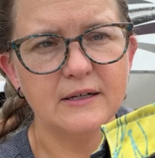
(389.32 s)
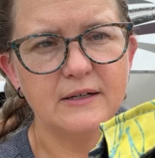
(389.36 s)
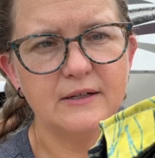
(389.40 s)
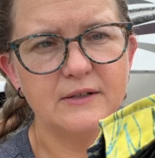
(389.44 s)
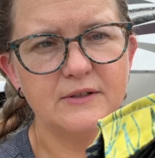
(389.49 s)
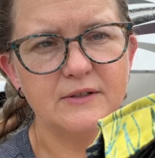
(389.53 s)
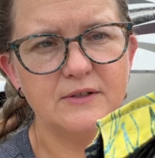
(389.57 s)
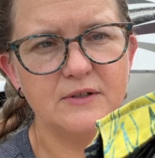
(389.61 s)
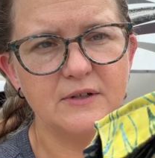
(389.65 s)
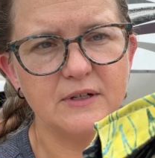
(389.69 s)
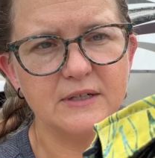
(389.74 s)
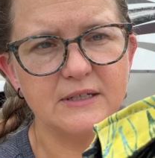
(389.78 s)

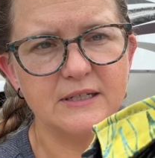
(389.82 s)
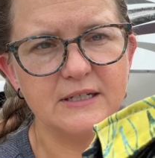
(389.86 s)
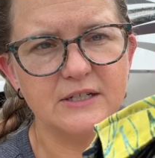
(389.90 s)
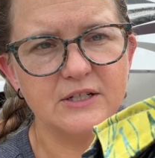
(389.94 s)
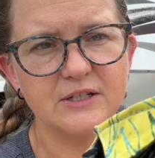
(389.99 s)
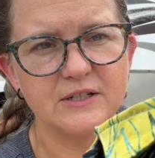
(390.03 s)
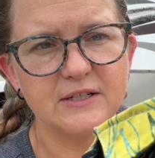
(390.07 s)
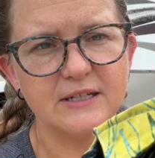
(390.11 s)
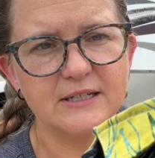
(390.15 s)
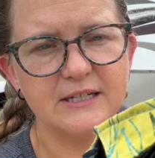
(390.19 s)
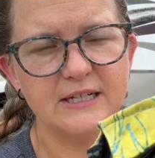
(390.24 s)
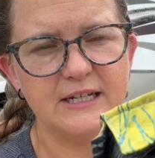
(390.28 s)
So you can see
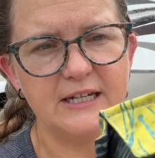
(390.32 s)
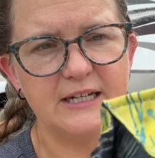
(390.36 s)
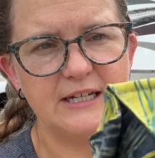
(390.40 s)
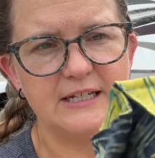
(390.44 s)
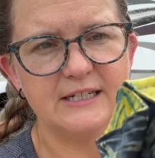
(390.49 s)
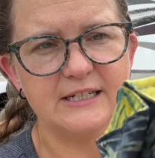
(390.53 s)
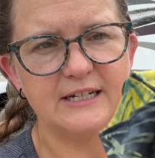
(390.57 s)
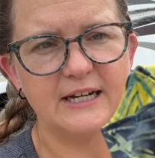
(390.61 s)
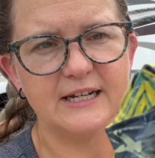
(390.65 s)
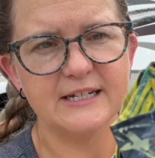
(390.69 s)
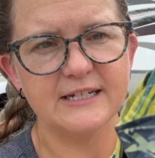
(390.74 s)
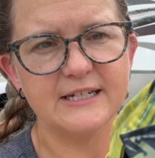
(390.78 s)
just a teeny
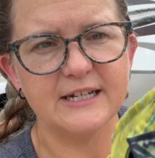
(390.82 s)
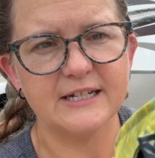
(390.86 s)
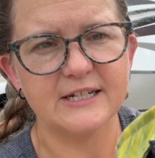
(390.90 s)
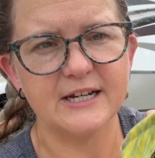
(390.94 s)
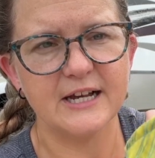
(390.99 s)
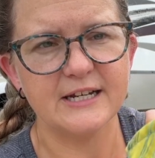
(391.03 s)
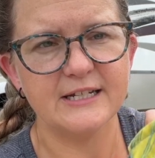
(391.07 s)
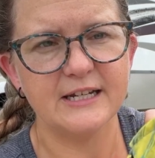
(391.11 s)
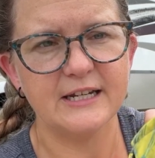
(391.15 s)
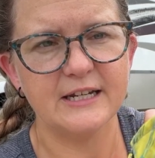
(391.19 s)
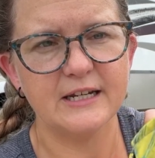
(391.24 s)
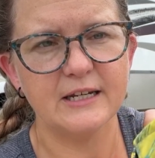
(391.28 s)
tiny stitch. I
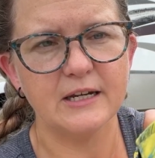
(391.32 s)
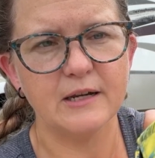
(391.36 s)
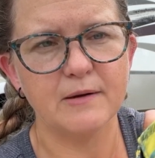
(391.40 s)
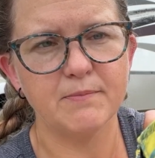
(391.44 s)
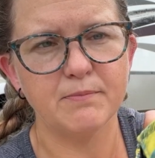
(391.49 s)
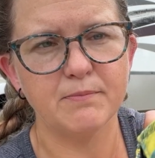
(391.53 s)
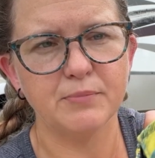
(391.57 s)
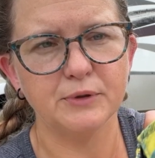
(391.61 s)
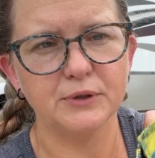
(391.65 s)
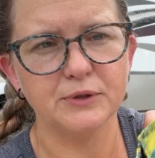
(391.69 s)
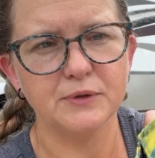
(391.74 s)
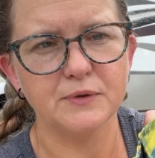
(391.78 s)
did it in
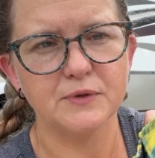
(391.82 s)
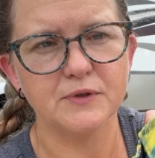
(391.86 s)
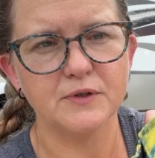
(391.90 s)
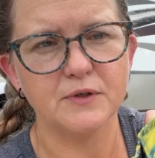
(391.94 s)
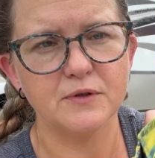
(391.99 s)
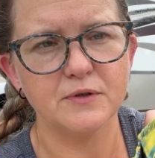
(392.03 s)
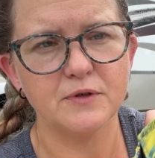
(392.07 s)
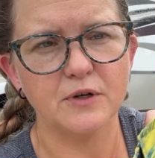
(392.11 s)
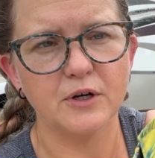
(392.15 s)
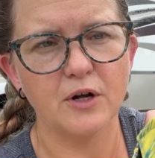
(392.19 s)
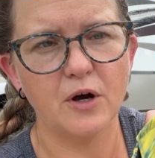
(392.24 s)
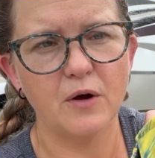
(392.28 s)
blue so
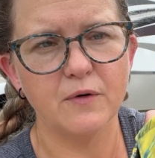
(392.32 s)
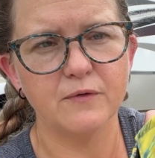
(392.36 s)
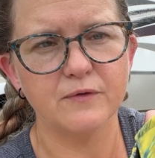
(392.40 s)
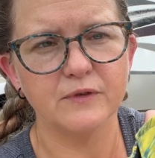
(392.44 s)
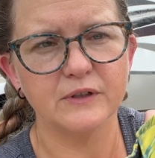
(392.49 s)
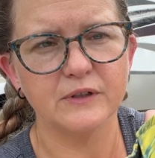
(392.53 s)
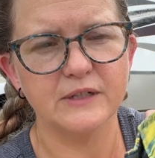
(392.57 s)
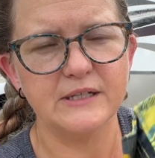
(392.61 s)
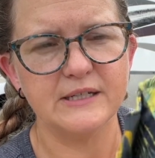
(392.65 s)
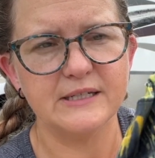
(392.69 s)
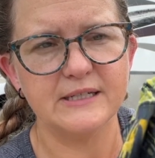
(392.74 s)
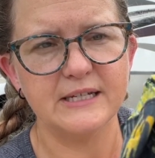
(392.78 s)
you could
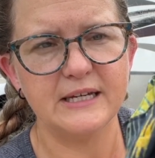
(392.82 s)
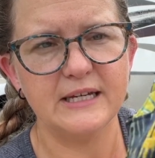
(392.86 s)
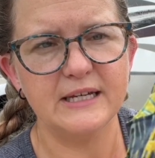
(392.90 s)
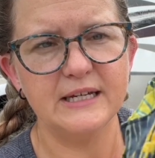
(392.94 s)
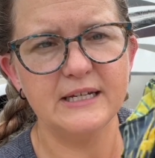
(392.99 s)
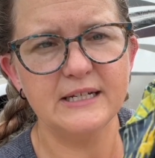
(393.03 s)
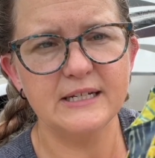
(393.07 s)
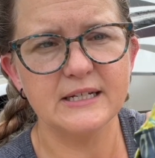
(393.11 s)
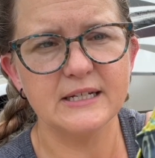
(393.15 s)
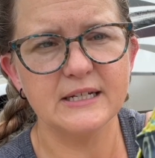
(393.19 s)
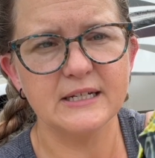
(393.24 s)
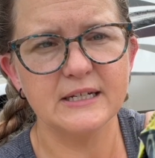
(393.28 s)
hopefully see
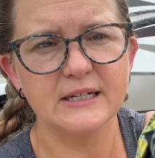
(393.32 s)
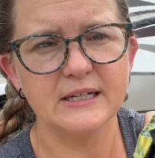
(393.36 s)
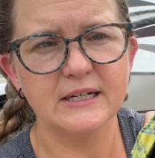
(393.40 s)
it.